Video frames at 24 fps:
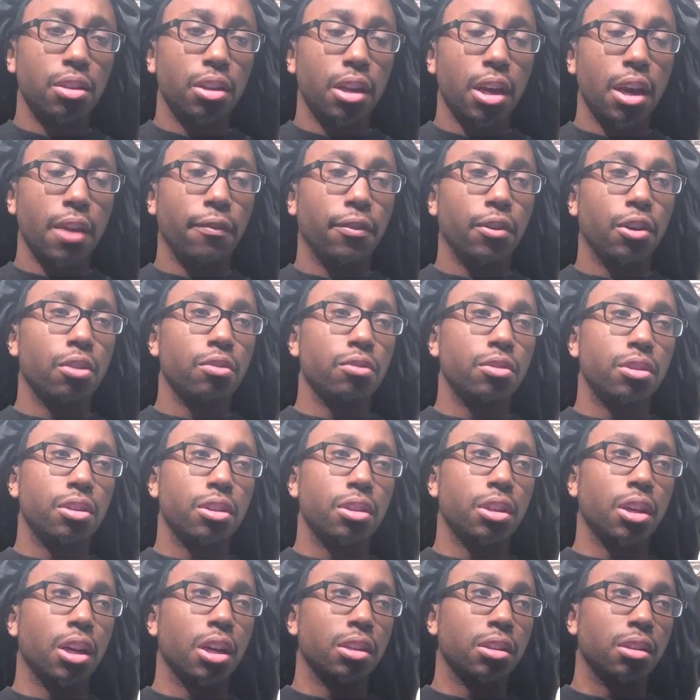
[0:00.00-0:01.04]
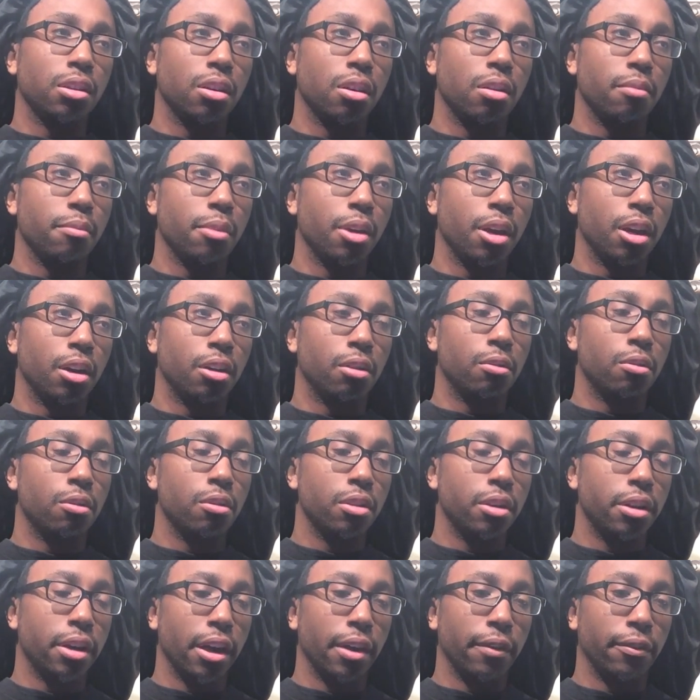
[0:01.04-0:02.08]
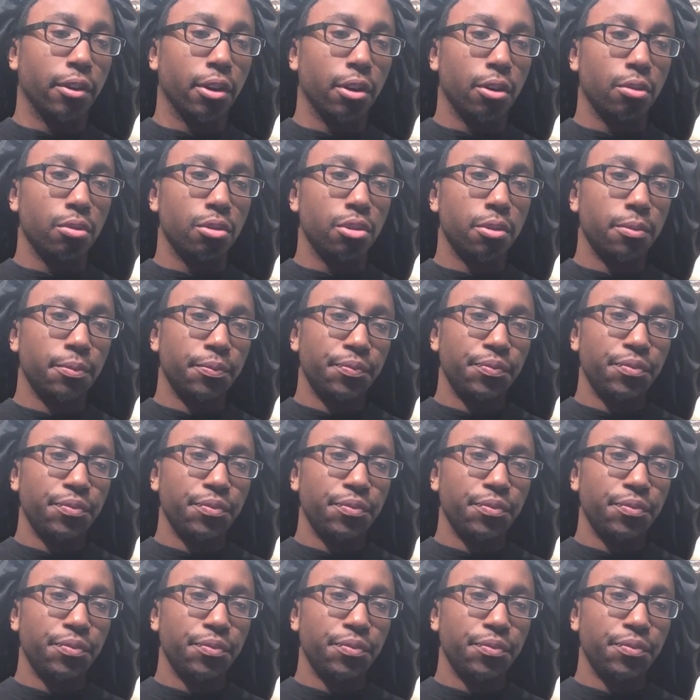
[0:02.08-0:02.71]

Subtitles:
the life coach decides to come back, Laura the life coach.